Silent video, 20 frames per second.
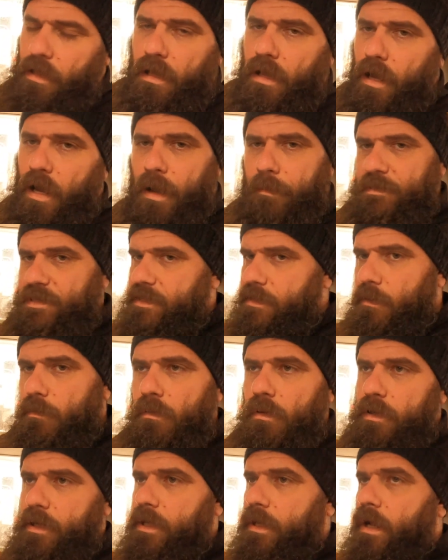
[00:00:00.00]
I'm still
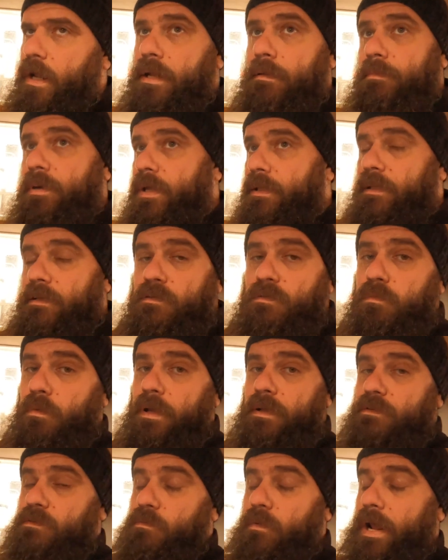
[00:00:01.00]
working on it, but
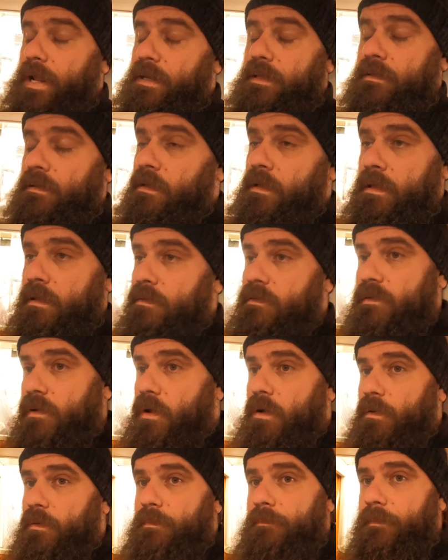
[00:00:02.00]
it's raining,
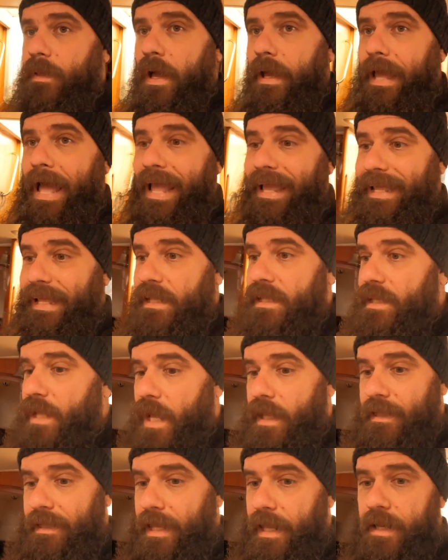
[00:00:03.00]
so I
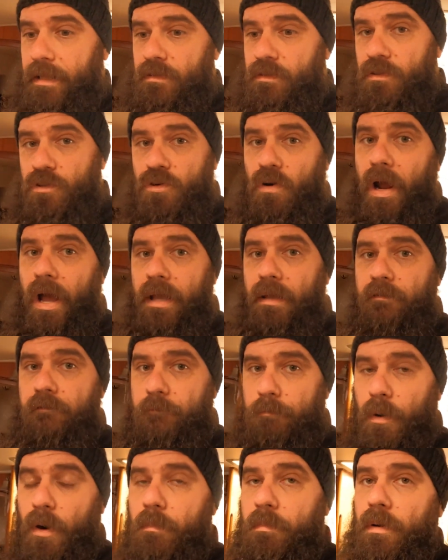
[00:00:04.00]
cannot get it to dry
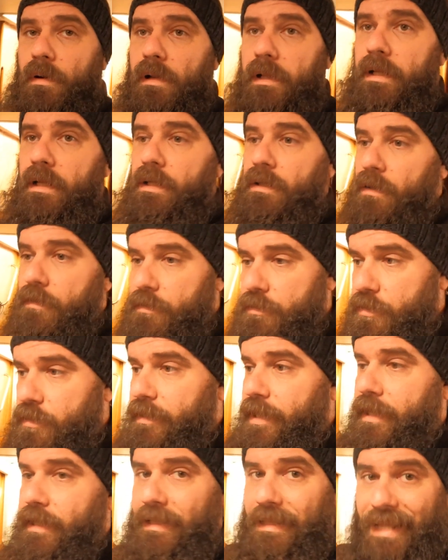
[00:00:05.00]
properly in order to
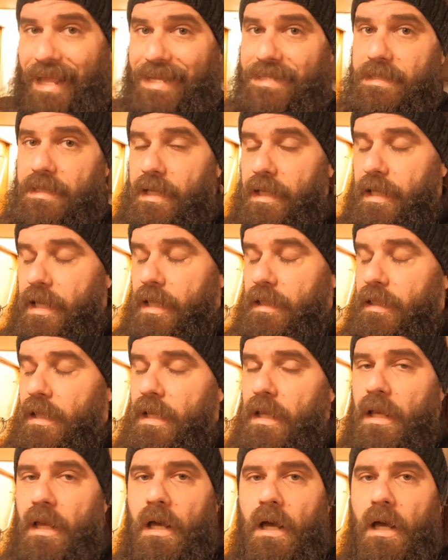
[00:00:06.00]
then glass it again.